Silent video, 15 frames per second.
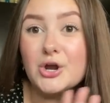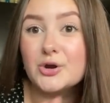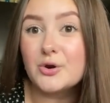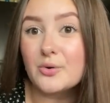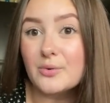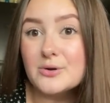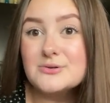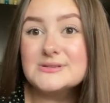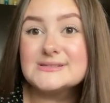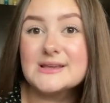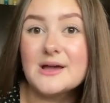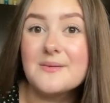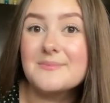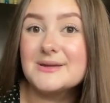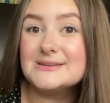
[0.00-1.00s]

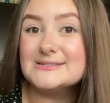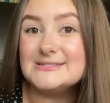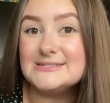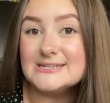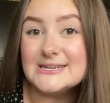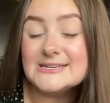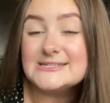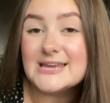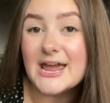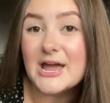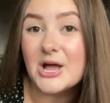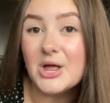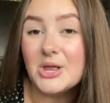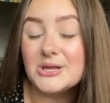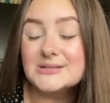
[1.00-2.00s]
gruesome
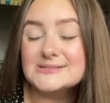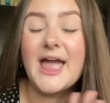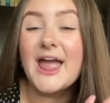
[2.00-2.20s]
details,